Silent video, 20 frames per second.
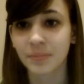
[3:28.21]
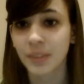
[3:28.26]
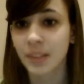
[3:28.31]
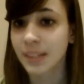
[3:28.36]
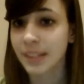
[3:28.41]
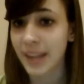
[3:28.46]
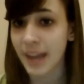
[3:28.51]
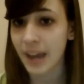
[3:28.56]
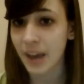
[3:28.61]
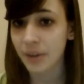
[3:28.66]

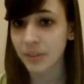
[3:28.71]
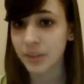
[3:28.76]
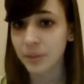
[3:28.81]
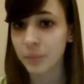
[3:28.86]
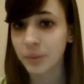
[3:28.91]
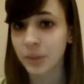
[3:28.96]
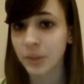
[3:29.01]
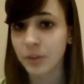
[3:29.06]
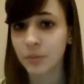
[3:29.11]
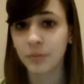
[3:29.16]
Now that
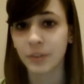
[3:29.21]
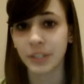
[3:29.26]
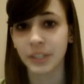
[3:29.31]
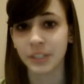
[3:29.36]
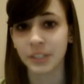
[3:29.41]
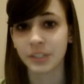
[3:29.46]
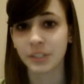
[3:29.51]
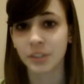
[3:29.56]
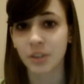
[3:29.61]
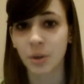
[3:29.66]
we are
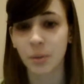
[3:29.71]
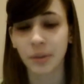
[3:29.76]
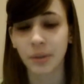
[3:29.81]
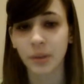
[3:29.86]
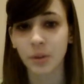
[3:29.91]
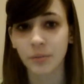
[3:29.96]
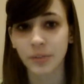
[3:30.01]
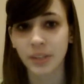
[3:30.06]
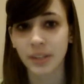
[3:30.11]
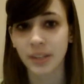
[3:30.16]
finished going
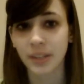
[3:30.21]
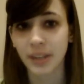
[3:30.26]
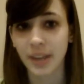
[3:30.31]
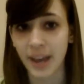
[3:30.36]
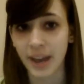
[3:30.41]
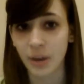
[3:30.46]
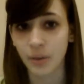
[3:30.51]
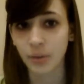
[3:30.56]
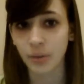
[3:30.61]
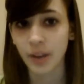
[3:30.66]
over the
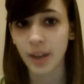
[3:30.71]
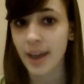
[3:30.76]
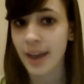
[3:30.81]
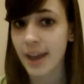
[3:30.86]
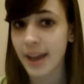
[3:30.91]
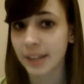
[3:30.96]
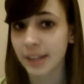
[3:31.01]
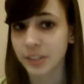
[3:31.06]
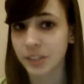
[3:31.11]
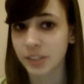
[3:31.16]
noun,
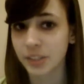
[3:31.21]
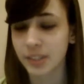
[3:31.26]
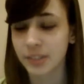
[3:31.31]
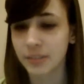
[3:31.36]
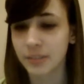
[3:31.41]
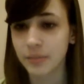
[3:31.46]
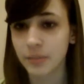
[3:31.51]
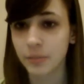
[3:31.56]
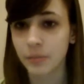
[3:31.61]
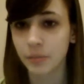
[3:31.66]

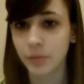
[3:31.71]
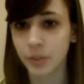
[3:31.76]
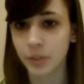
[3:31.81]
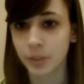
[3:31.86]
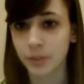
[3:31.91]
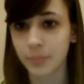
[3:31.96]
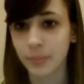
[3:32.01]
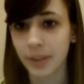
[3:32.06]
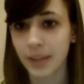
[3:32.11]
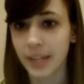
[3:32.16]
adjective,
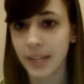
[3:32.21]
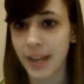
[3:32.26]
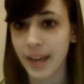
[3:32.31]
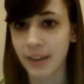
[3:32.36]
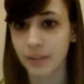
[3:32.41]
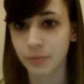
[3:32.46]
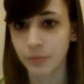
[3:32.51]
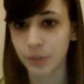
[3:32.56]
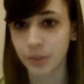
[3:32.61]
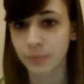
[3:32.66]
verb, and
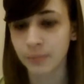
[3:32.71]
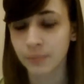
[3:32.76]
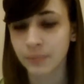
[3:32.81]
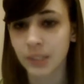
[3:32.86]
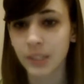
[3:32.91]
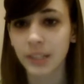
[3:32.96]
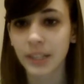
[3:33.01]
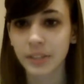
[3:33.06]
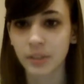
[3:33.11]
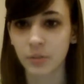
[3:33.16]
adverb,
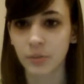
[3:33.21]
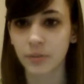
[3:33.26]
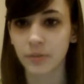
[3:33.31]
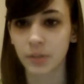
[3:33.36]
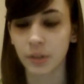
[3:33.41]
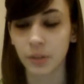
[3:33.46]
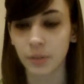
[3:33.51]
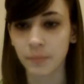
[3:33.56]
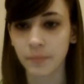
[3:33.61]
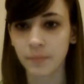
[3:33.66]
let's
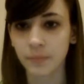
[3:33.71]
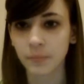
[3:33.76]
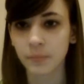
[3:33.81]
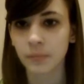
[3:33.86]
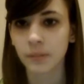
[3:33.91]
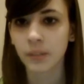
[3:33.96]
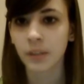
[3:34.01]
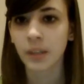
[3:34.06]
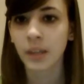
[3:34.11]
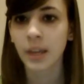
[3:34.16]
review.
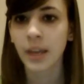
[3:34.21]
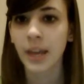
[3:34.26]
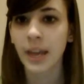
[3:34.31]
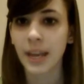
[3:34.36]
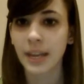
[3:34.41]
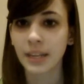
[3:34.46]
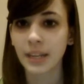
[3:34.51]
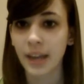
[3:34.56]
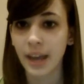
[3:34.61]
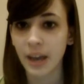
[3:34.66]

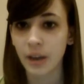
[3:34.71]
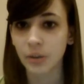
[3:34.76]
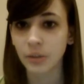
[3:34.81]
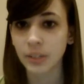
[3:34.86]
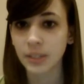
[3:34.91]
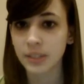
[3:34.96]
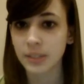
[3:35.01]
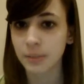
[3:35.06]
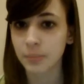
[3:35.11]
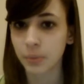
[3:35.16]
A noun
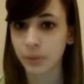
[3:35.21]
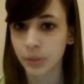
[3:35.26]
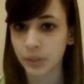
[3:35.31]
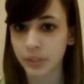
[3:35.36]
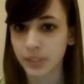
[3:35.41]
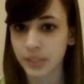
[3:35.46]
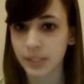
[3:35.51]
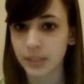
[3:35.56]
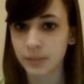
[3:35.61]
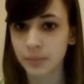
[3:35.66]
is a
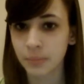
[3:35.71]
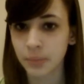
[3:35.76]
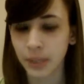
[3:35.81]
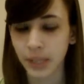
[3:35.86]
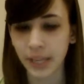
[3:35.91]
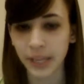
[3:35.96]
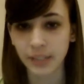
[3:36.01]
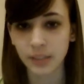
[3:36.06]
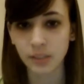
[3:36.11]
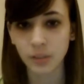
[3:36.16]
person,
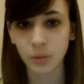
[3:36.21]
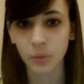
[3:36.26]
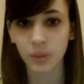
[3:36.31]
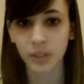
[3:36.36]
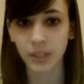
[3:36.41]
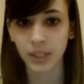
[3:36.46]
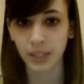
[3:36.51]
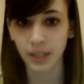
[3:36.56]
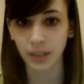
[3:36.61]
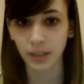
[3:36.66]
place, or
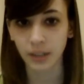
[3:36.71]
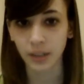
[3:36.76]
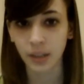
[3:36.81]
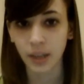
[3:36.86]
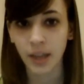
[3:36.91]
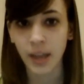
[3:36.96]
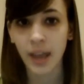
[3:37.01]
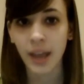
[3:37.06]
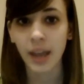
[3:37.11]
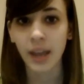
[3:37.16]
thing,
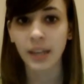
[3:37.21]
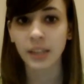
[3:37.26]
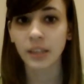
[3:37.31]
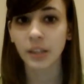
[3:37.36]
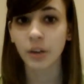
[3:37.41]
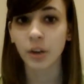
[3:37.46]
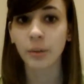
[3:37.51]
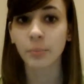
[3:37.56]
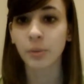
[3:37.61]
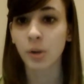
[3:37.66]
and
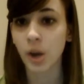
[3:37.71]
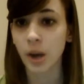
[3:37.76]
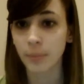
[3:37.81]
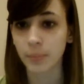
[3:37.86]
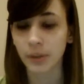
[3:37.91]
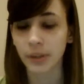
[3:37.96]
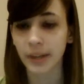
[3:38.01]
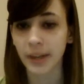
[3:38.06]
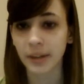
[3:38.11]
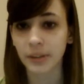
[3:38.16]
there are
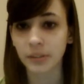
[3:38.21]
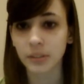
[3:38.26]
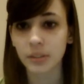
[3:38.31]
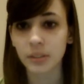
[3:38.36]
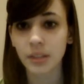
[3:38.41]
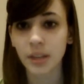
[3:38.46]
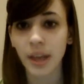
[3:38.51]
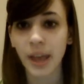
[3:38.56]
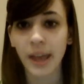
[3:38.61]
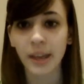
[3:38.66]
proper
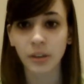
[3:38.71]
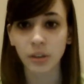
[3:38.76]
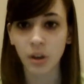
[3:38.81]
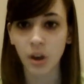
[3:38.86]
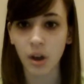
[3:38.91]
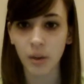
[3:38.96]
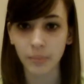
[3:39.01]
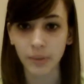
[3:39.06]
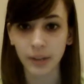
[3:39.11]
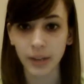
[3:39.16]
nouns and
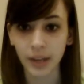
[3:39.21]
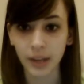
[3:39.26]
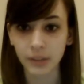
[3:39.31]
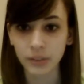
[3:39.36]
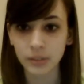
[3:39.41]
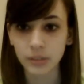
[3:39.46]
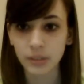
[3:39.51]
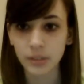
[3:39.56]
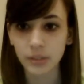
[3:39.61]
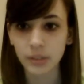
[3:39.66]
common
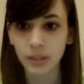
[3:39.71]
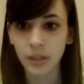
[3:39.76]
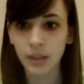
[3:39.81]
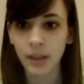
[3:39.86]
nouns.